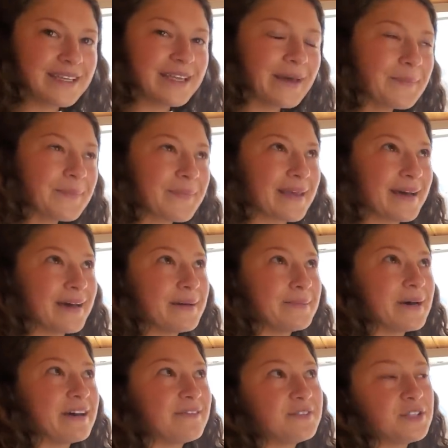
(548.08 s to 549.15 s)
Yep, um,
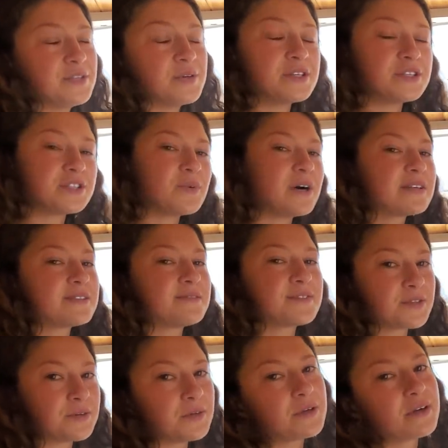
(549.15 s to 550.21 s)
I have two hundred watts of
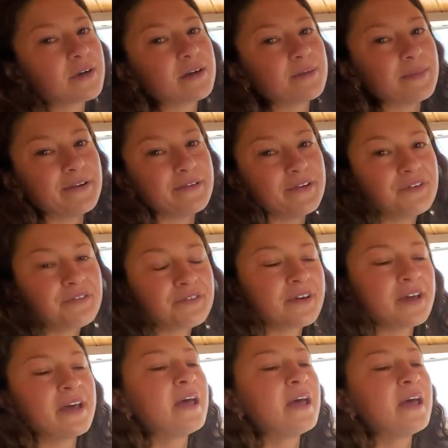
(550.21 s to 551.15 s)
solar on my roof,